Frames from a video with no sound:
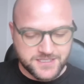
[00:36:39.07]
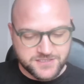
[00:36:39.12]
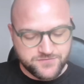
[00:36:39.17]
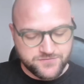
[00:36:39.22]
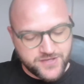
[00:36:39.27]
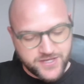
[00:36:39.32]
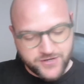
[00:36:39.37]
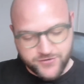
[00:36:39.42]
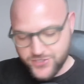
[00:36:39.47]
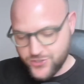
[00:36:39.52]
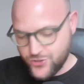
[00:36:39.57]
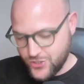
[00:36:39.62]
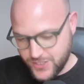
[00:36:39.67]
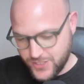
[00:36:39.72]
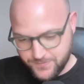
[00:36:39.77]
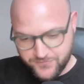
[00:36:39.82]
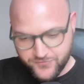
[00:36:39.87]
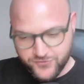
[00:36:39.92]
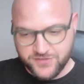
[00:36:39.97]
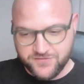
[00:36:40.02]
It's very
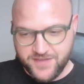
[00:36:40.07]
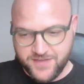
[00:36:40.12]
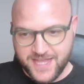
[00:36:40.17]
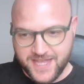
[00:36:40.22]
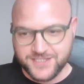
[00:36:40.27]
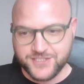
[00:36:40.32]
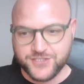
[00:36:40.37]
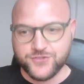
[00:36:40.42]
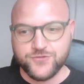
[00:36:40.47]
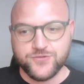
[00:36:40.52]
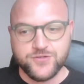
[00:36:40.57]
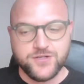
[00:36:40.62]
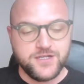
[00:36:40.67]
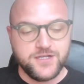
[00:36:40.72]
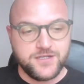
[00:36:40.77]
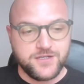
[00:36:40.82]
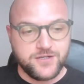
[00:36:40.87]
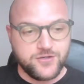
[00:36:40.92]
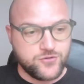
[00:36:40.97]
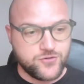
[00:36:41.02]
cheap for the value,
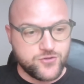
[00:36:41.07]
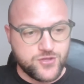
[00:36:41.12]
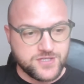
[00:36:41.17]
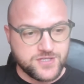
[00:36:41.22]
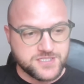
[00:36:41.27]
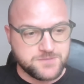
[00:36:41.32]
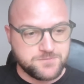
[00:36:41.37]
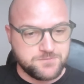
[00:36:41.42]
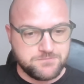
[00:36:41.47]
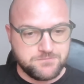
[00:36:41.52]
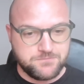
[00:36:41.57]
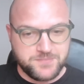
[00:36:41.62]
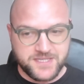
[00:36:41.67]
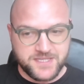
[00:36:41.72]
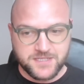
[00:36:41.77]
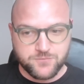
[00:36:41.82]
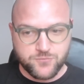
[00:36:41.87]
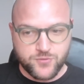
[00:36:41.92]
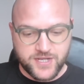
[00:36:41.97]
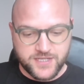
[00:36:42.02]
or just
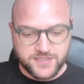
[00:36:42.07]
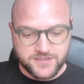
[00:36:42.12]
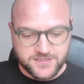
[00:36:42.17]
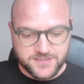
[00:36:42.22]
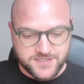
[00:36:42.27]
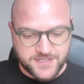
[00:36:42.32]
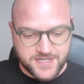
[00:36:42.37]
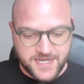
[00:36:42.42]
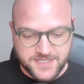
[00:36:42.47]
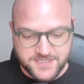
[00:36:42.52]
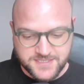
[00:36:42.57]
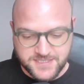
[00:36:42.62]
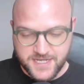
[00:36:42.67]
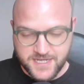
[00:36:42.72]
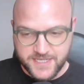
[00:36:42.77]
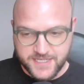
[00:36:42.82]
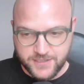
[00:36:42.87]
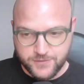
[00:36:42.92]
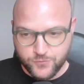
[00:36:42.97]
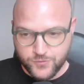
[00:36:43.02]
ping Brent. He's a nice
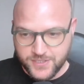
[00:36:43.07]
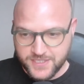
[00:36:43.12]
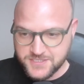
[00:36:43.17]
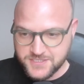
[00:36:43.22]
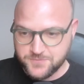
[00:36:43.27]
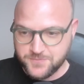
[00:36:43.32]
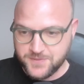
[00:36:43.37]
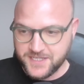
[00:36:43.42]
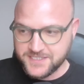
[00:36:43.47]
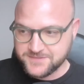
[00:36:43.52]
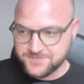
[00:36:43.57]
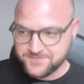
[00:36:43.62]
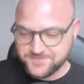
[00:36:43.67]
guy. He will explain.